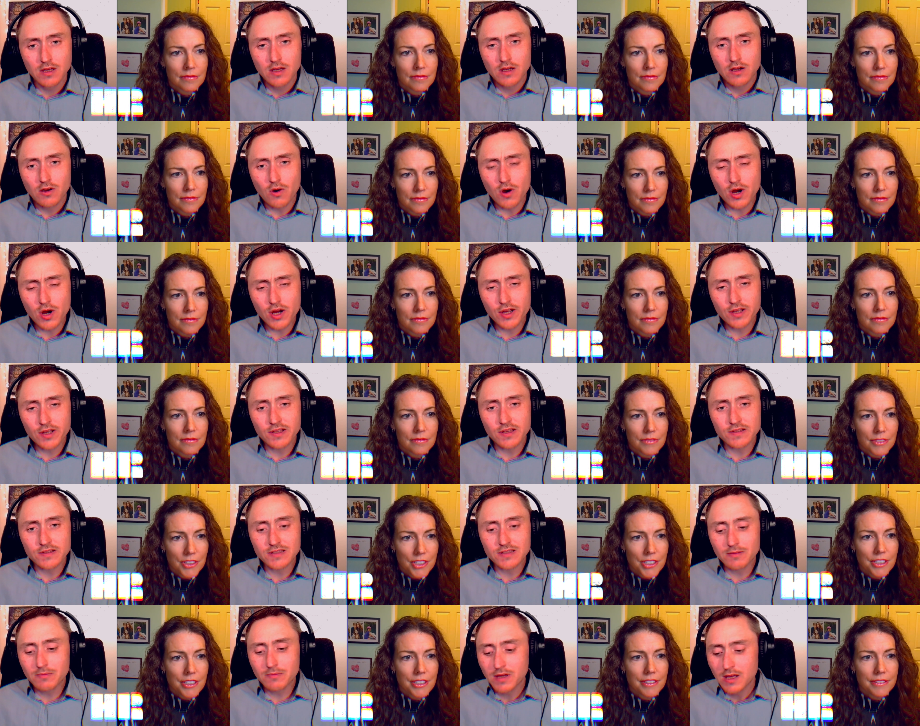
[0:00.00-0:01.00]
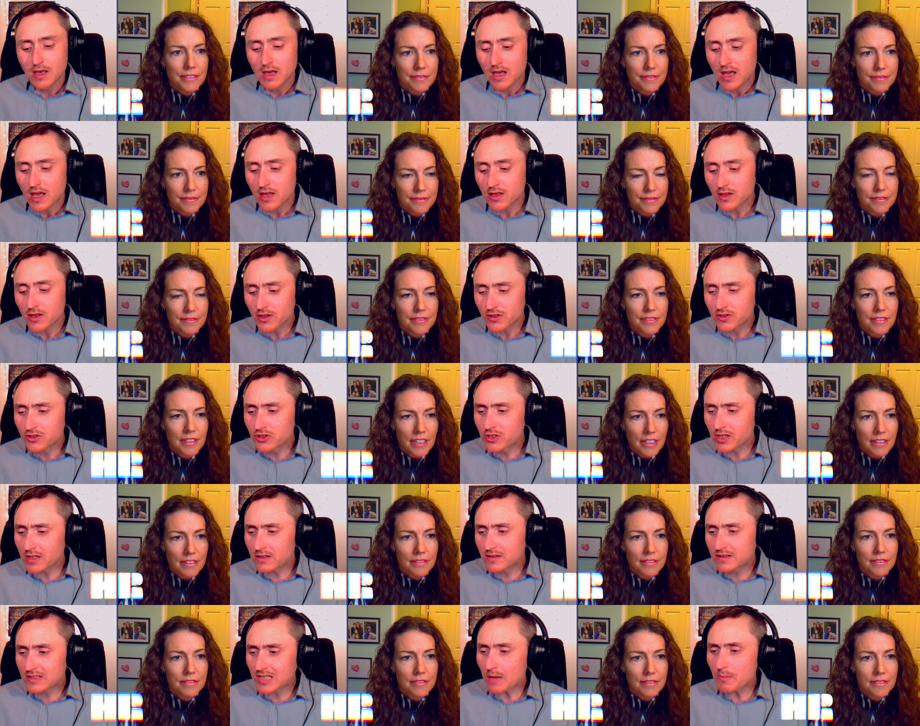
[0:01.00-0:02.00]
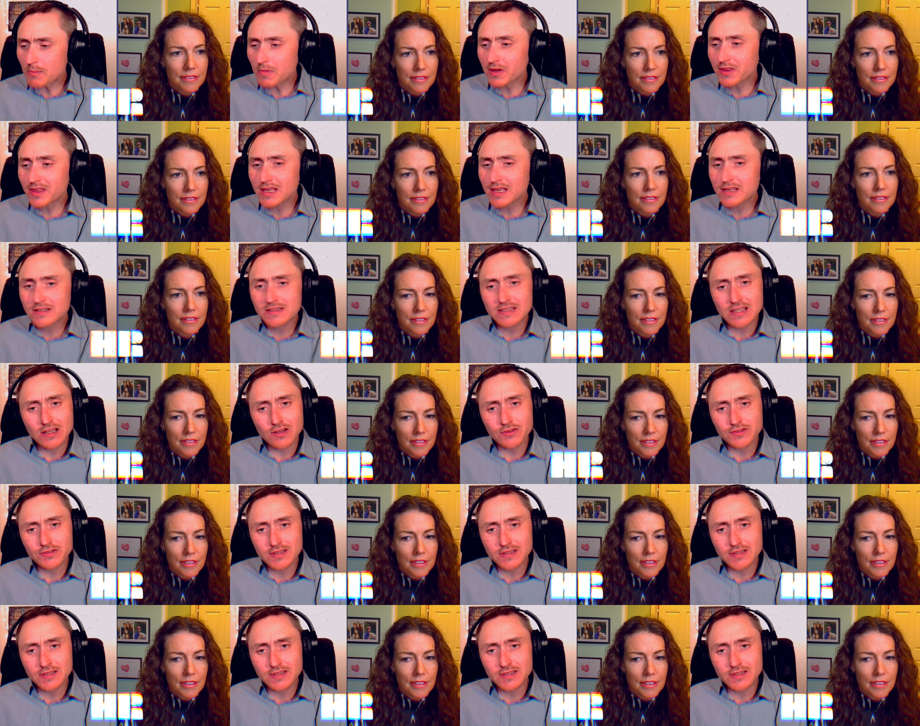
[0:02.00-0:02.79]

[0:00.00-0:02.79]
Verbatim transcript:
Speaker 1: organism for sure did yeah. some of these single cell